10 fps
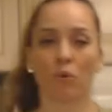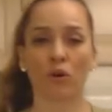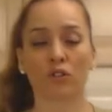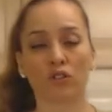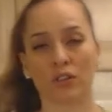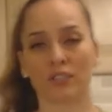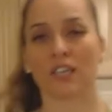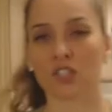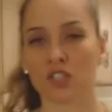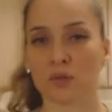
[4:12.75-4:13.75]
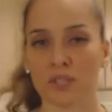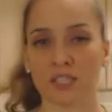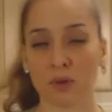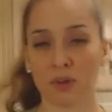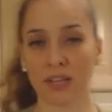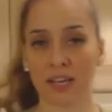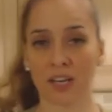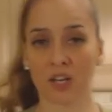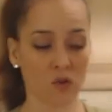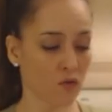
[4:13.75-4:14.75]
boil, turn it down to a simmer, and
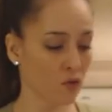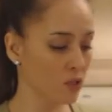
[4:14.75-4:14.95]
let it go